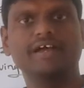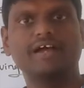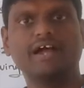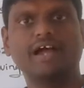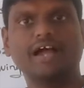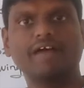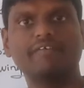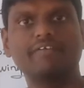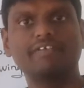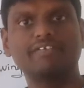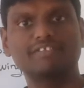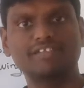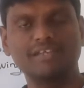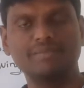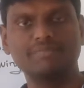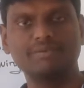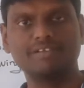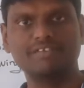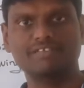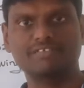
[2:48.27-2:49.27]
having
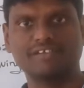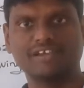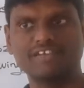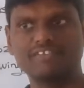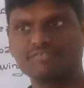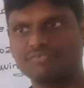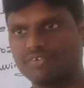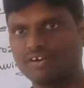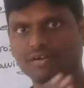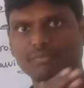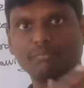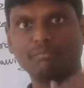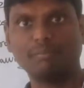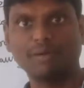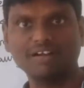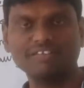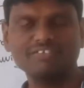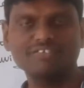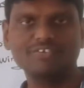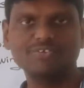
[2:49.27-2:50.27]
sleepless nights for
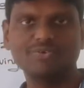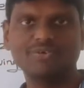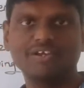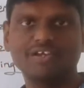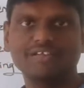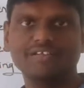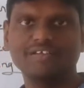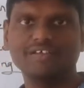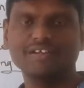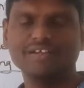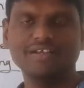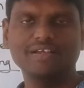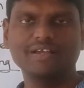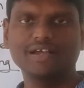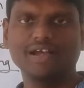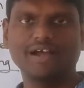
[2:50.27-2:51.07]
months together,